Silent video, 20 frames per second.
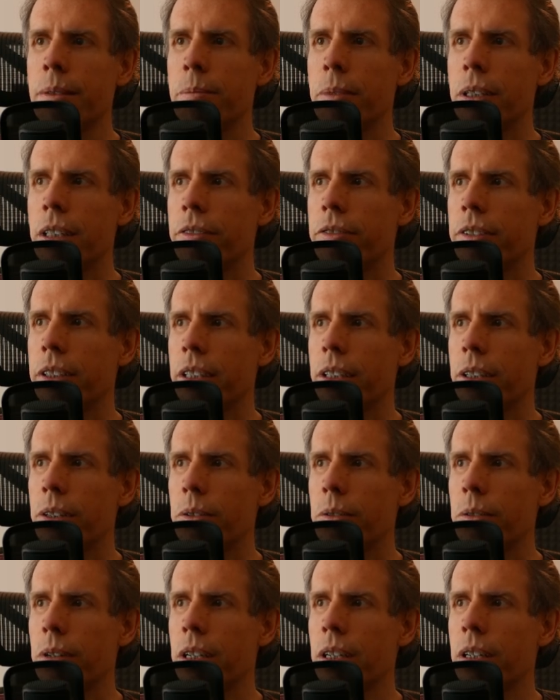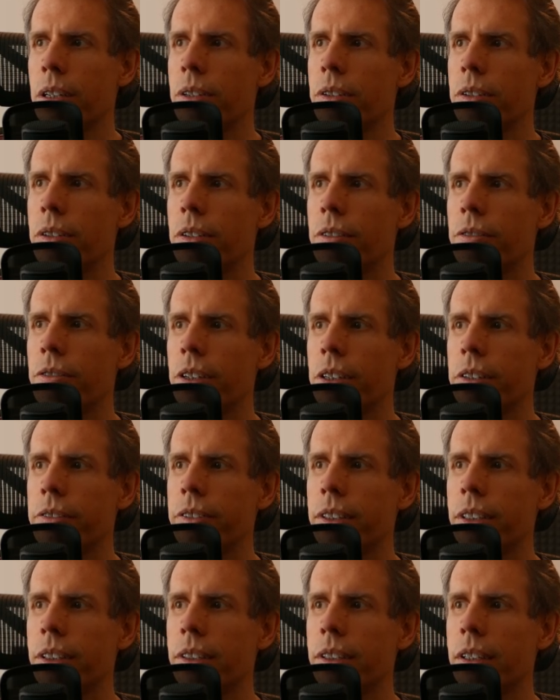But if I go to the far
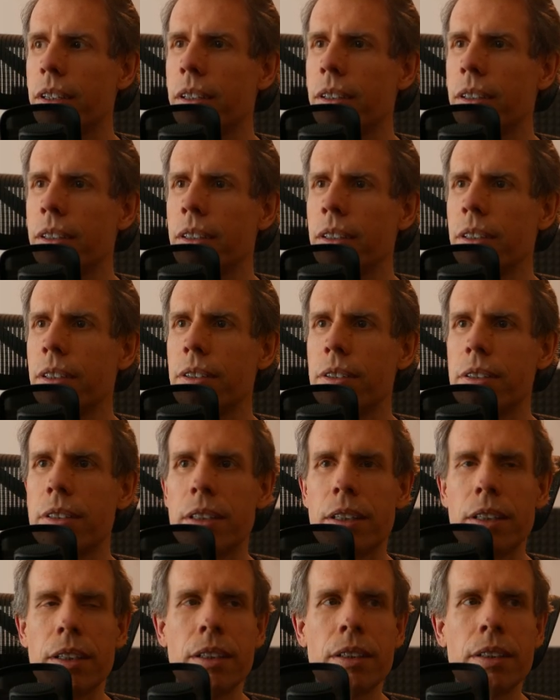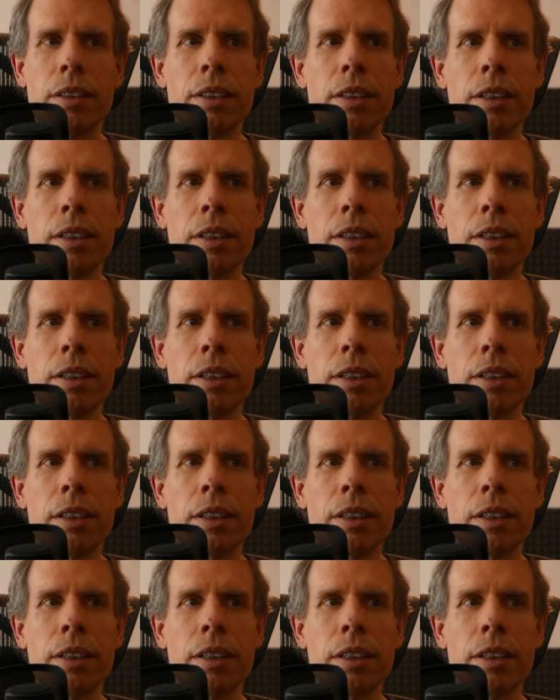field, you'll see